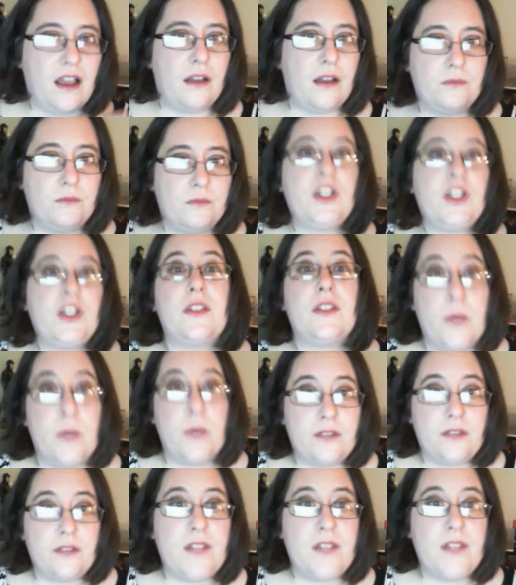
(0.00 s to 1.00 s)
Jess would
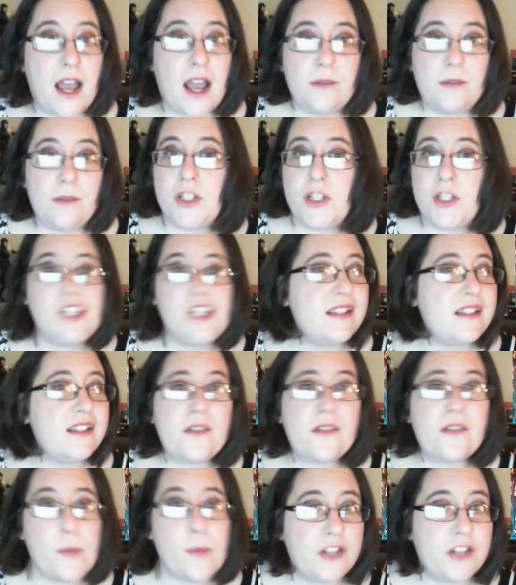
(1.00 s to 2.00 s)
have died, but she has
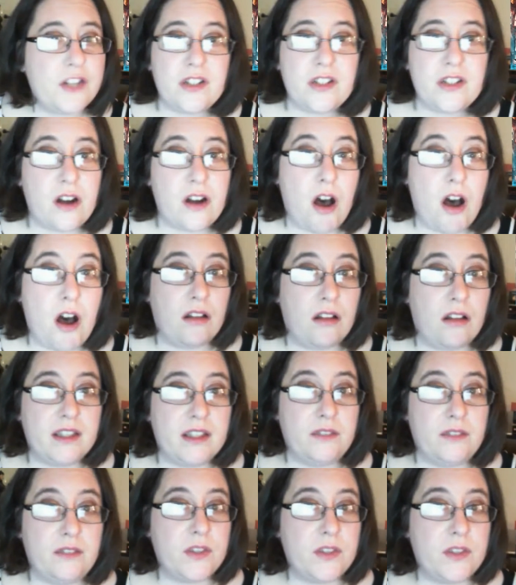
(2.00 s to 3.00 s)
never mentioned it at all,
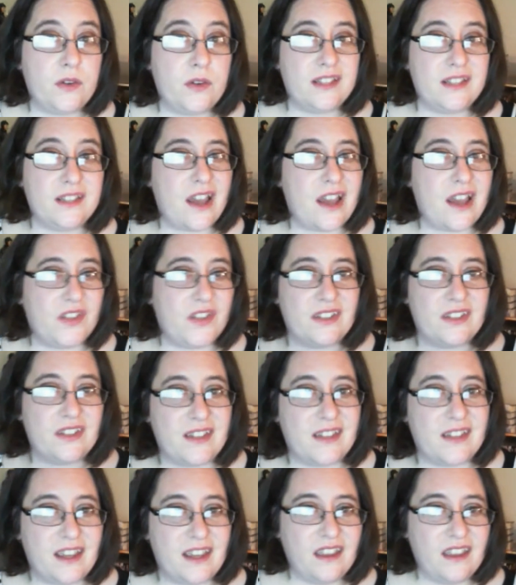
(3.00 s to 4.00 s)
even though he's having this
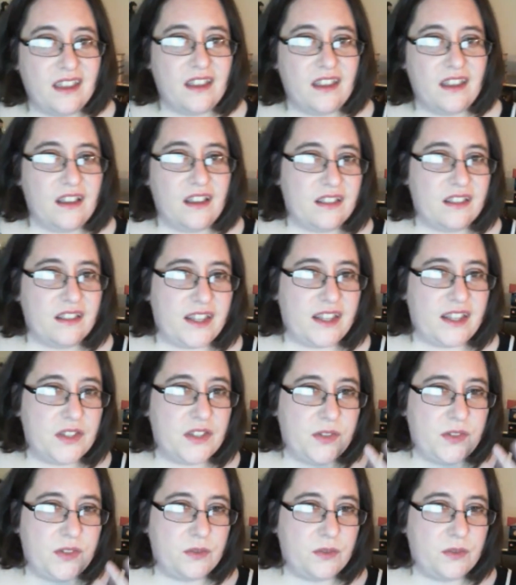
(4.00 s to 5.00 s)
like
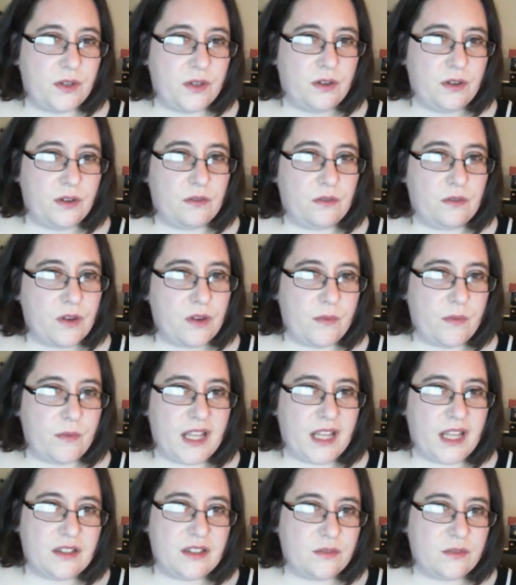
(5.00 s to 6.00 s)
pseudo
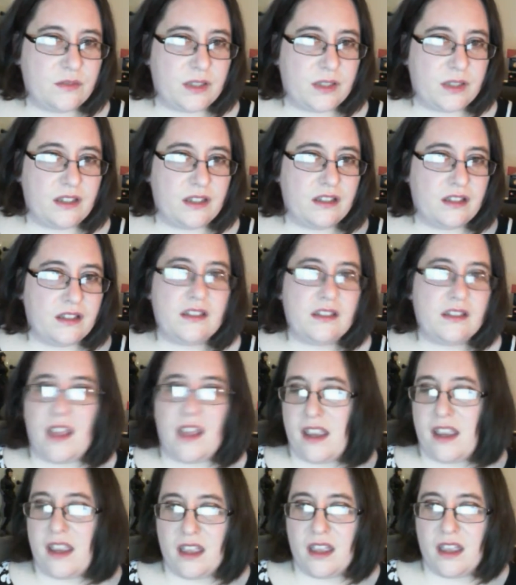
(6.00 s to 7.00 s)
romance with this
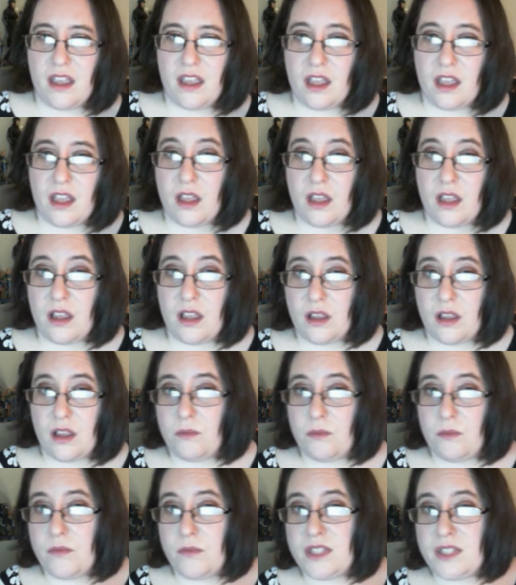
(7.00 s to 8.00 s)
like
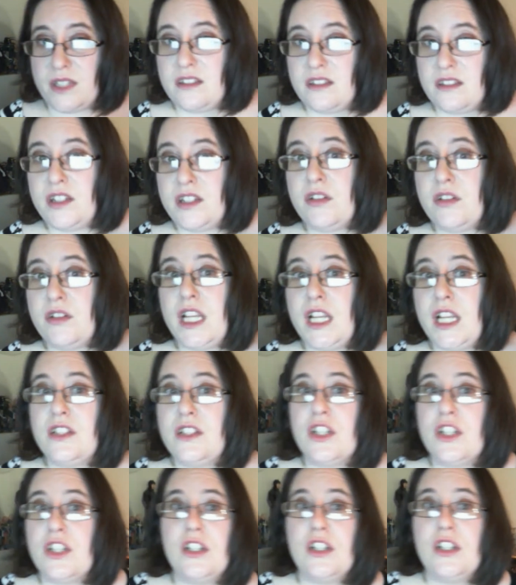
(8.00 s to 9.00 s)
mysterious
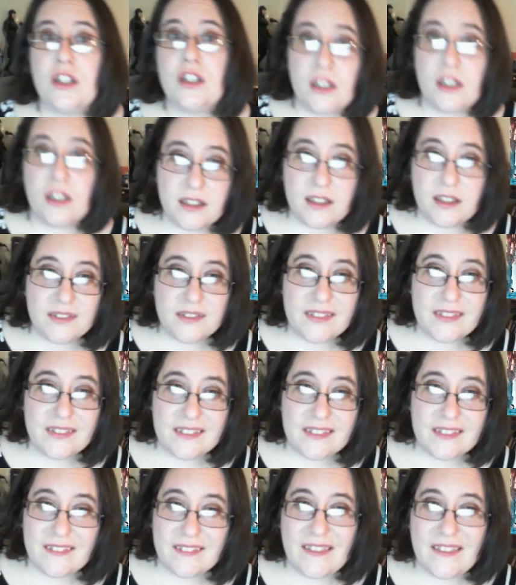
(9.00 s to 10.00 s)
girl
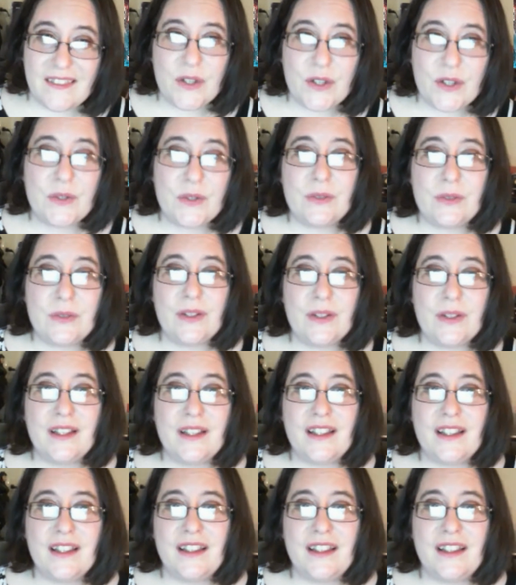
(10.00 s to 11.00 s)
who,
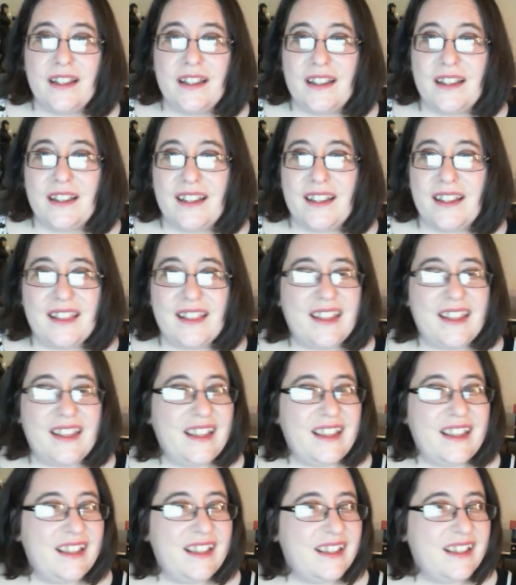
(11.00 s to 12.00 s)
like,
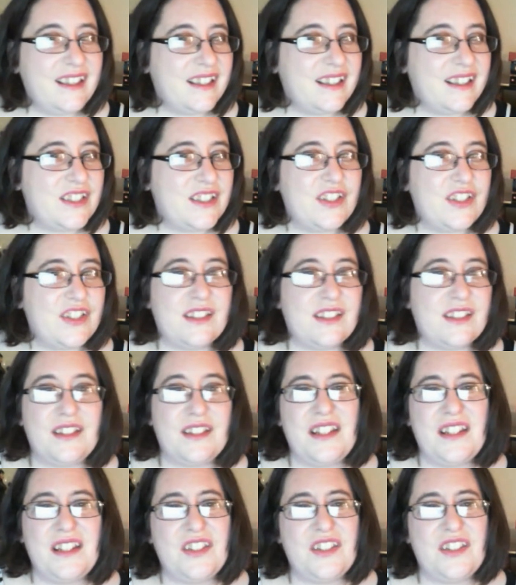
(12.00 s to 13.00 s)

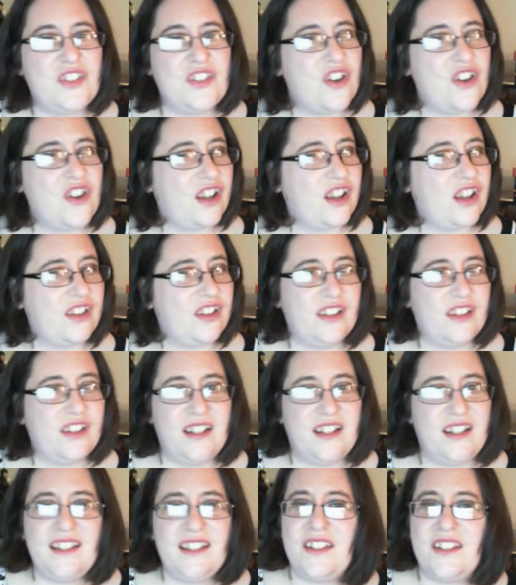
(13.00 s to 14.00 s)
it's not good.
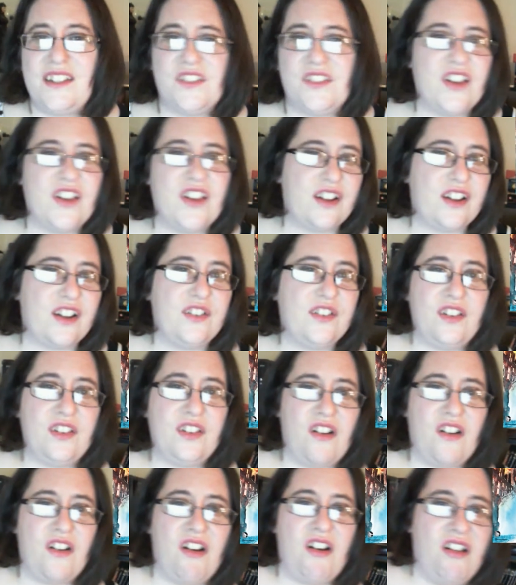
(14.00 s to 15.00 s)
It is not good at
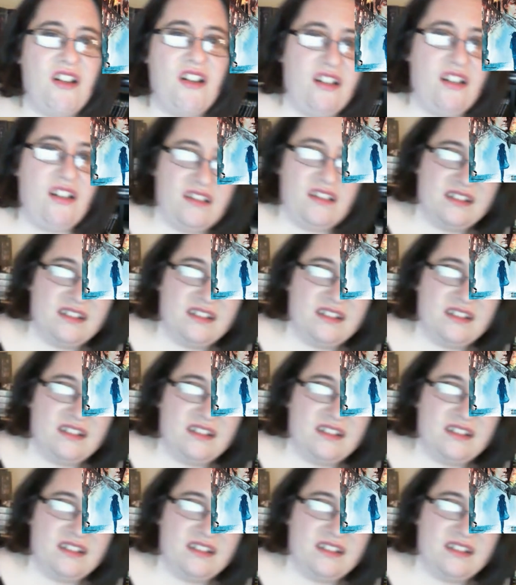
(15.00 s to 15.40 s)
all.